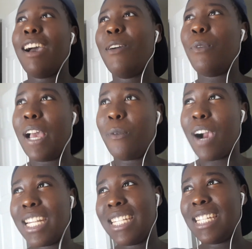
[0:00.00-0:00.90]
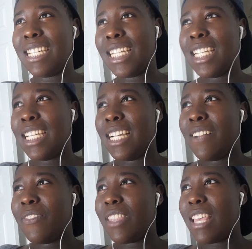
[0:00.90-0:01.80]
when I watched it,
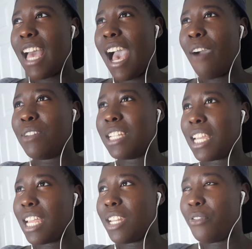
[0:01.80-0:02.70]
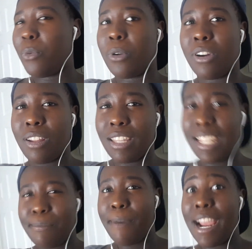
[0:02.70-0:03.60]
I was in like a different world. This
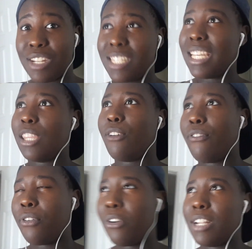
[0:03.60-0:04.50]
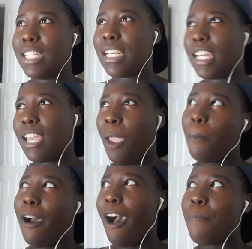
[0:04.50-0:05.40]
is like the first
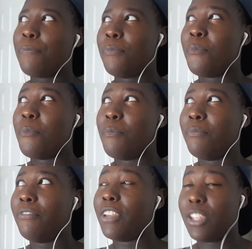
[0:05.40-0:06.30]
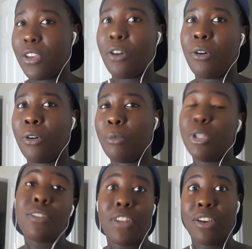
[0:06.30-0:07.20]
K-pop
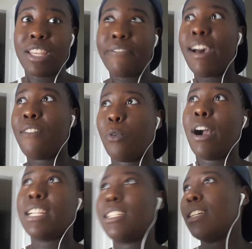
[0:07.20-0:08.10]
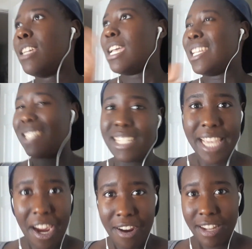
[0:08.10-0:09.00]
music video that I've ever watched its
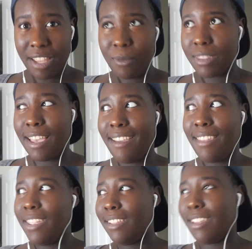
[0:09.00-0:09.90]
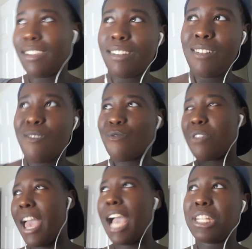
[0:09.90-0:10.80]
entirety without any like
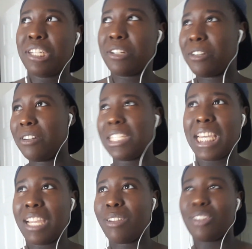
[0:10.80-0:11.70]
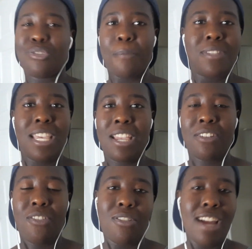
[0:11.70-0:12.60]
reactioners like interrupting
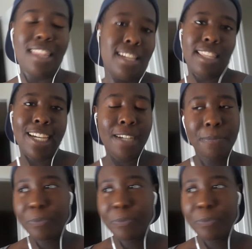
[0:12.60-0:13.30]
or anything like that.